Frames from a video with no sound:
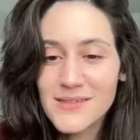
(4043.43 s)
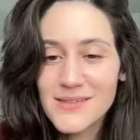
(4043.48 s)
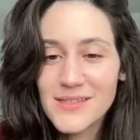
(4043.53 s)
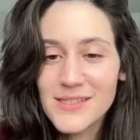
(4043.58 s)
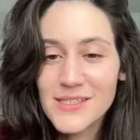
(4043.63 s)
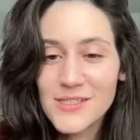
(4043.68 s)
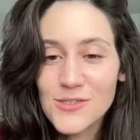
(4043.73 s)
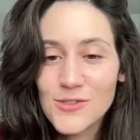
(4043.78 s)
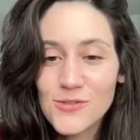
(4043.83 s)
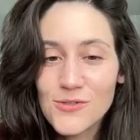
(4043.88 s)

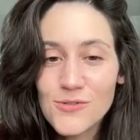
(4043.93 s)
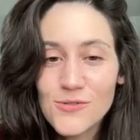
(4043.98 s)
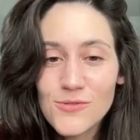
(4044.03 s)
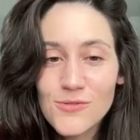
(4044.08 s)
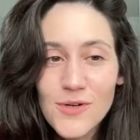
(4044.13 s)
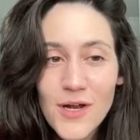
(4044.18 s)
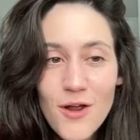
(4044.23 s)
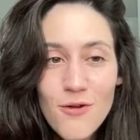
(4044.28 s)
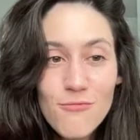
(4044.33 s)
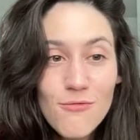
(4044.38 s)
to
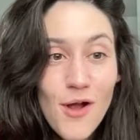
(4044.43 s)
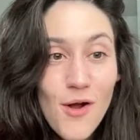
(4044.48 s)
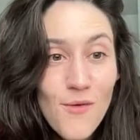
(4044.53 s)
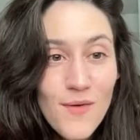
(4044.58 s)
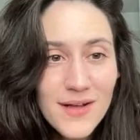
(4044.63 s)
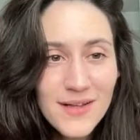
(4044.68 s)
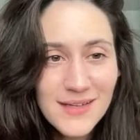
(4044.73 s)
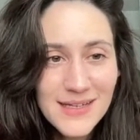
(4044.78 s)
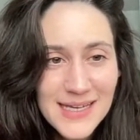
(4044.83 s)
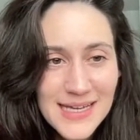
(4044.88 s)

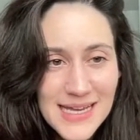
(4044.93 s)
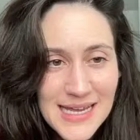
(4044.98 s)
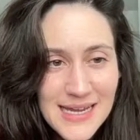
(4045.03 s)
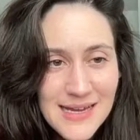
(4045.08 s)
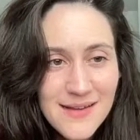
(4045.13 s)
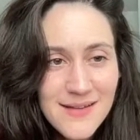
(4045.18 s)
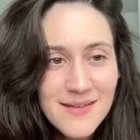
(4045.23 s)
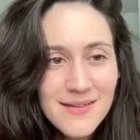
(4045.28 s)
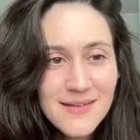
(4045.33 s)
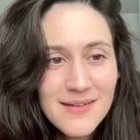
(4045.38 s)

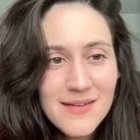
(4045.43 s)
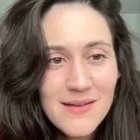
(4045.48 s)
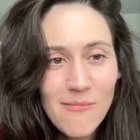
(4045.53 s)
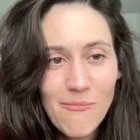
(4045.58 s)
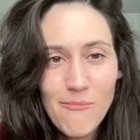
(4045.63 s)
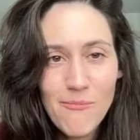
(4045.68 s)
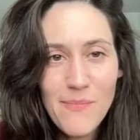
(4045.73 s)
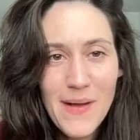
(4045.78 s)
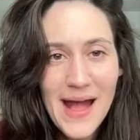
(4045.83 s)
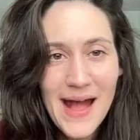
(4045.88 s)
heroically
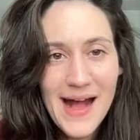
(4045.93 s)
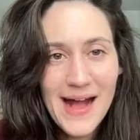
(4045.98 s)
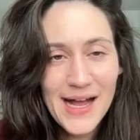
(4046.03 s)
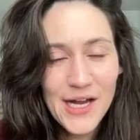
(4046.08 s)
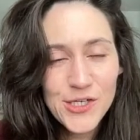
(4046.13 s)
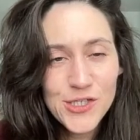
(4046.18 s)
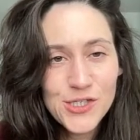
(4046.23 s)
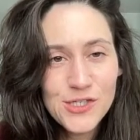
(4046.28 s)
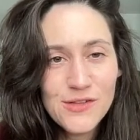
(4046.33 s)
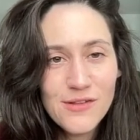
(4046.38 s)

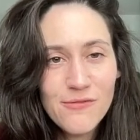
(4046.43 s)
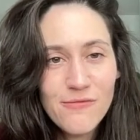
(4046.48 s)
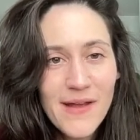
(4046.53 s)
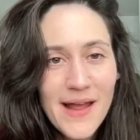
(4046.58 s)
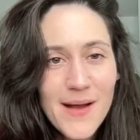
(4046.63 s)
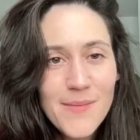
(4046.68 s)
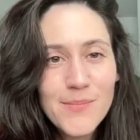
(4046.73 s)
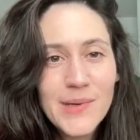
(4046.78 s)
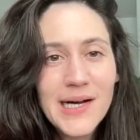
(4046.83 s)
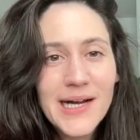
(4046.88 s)
bash the
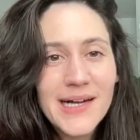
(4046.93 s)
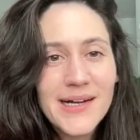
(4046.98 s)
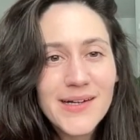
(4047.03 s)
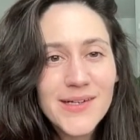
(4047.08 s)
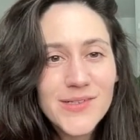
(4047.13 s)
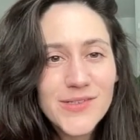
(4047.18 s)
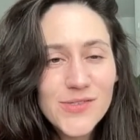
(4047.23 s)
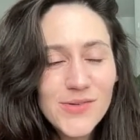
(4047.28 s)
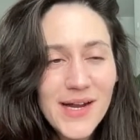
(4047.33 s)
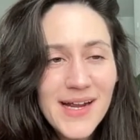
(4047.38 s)

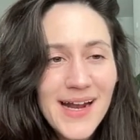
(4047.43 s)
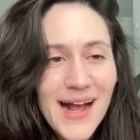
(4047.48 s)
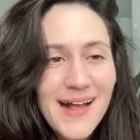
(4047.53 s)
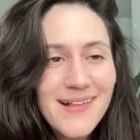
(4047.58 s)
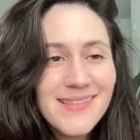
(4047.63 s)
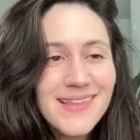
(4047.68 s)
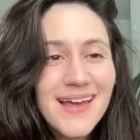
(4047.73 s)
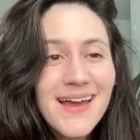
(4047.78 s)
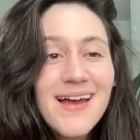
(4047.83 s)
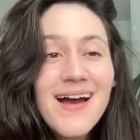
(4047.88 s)
vampires, right?
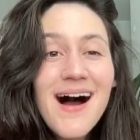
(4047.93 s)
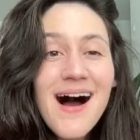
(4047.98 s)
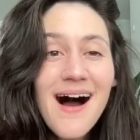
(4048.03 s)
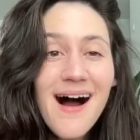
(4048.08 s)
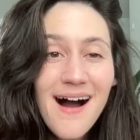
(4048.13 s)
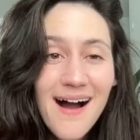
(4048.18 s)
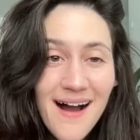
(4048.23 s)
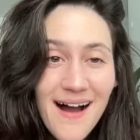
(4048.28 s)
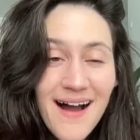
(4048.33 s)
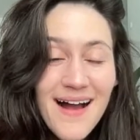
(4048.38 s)

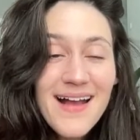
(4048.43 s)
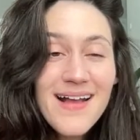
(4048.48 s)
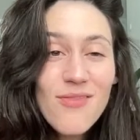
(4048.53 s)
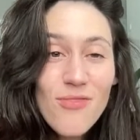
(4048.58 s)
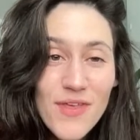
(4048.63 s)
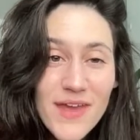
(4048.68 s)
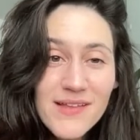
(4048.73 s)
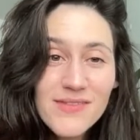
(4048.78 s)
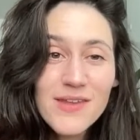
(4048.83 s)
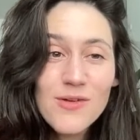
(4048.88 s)
I
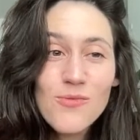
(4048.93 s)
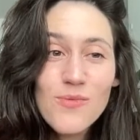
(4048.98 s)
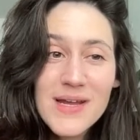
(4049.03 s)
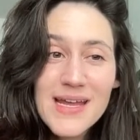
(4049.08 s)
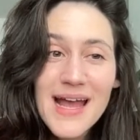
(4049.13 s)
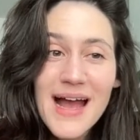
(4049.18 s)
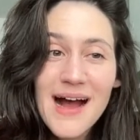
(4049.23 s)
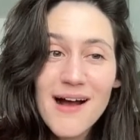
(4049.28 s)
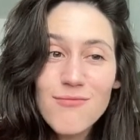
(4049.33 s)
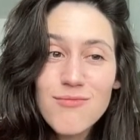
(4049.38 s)
think that we
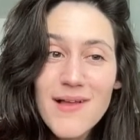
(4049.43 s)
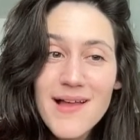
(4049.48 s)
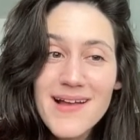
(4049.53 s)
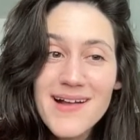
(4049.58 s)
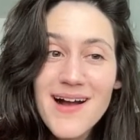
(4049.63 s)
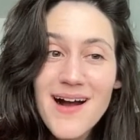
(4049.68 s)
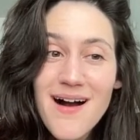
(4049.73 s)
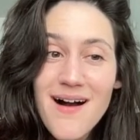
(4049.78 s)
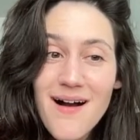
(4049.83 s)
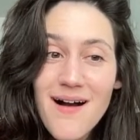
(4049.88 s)
have
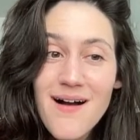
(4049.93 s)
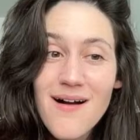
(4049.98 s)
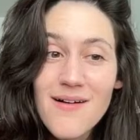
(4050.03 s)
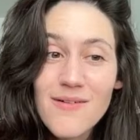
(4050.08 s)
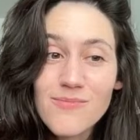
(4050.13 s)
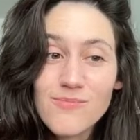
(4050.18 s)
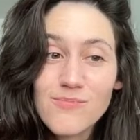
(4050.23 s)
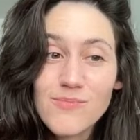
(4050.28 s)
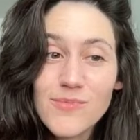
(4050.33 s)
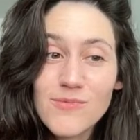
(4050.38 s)
a
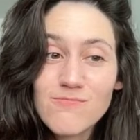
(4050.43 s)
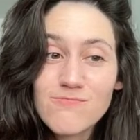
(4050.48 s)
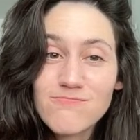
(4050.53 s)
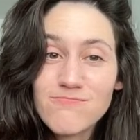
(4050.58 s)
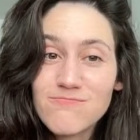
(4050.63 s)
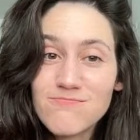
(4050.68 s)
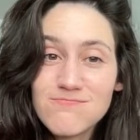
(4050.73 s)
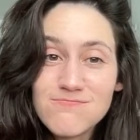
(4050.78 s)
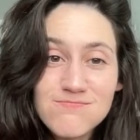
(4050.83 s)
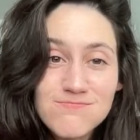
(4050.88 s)

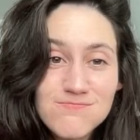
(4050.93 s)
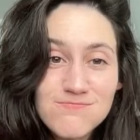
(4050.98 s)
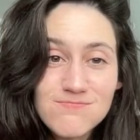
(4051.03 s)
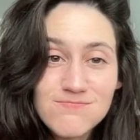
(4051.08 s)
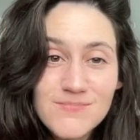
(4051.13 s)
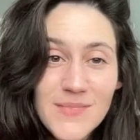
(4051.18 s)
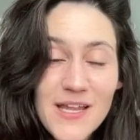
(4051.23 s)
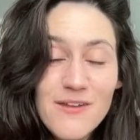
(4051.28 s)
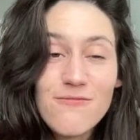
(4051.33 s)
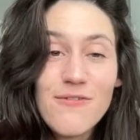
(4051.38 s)

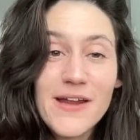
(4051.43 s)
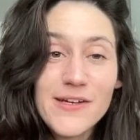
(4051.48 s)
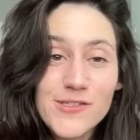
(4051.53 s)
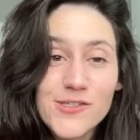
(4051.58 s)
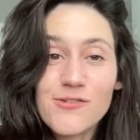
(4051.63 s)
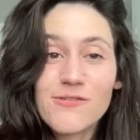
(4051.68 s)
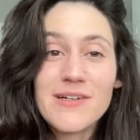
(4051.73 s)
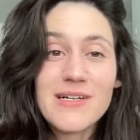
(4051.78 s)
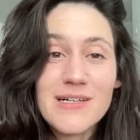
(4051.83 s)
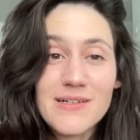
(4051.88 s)

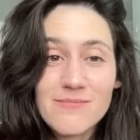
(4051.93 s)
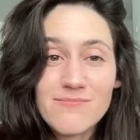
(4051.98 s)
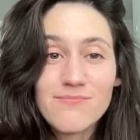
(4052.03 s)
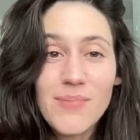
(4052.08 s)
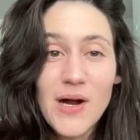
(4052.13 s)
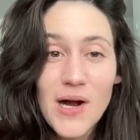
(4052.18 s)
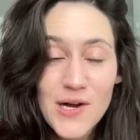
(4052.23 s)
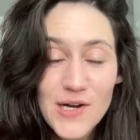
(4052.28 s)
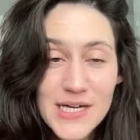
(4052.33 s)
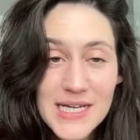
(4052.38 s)
adventuring
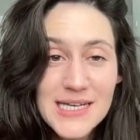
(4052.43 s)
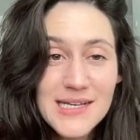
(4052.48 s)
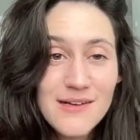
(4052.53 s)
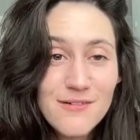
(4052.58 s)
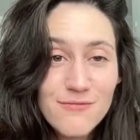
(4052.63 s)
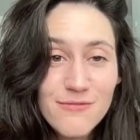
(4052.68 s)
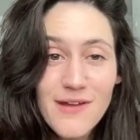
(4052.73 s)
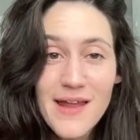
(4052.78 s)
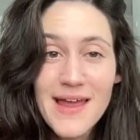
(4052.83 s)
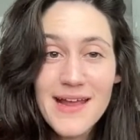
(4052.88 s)
party
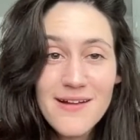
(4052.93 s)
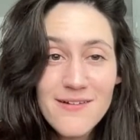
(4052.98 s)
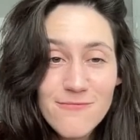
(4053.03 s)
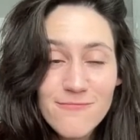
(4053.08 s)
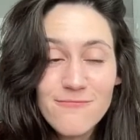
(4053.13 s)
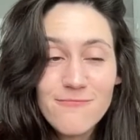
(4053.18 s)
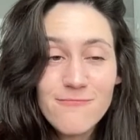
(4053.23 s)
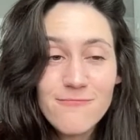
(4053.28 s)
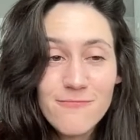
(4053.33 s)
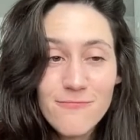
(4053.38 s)
of
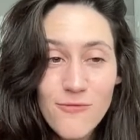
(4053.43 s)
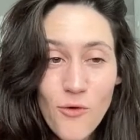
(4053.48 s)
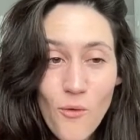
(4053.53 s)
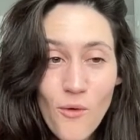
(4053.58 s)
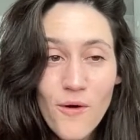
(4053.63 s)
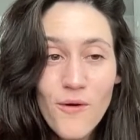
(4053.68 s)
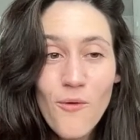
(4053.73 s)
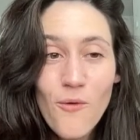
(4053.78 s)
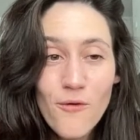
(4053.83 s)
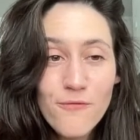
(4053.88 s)

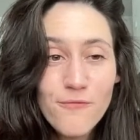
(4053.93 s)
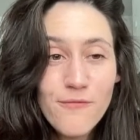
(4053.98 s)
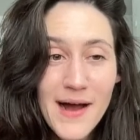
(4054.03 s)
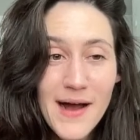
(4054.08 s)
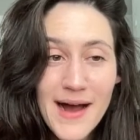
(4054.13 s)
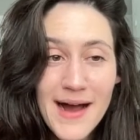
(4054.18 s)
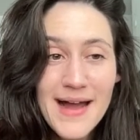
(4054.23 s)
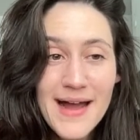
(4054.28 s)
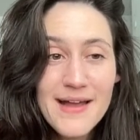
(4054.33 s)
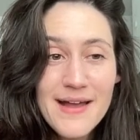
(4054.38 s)
4 or
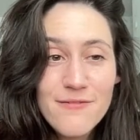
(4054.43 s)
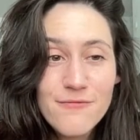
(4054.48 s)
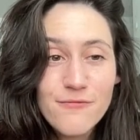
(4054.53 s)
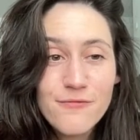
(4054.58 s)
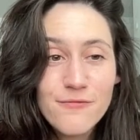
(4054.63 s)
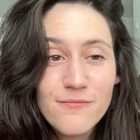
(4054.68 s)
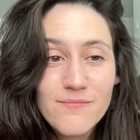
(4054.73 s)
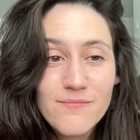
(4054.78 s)
5